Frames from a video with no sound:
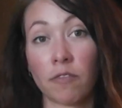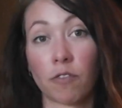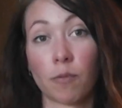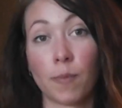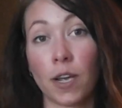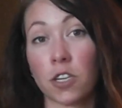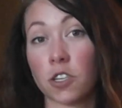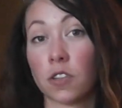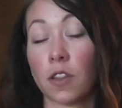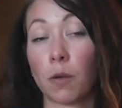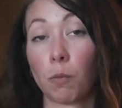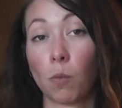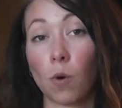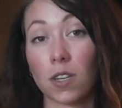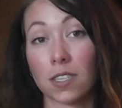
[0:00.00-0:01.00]
information
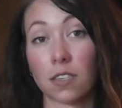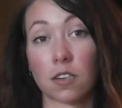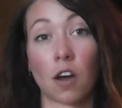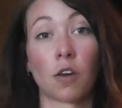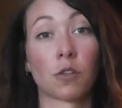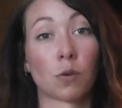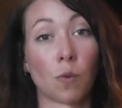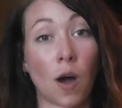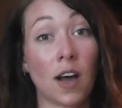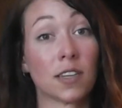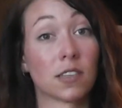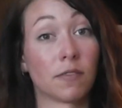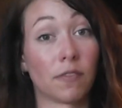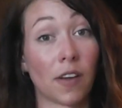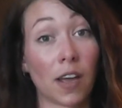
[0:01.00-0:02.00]
that wasn't
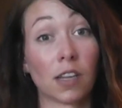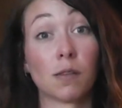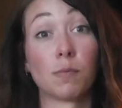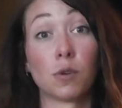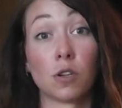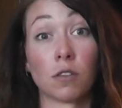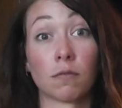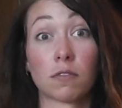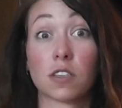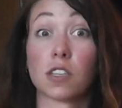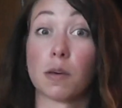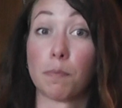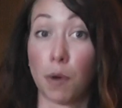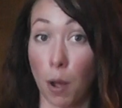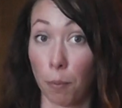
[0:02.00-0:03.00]
otherwise available to
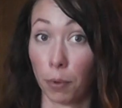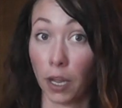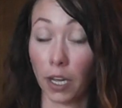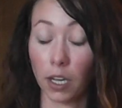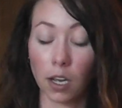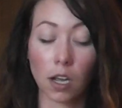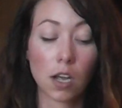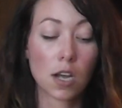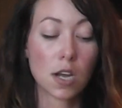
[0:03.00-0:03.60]
the public.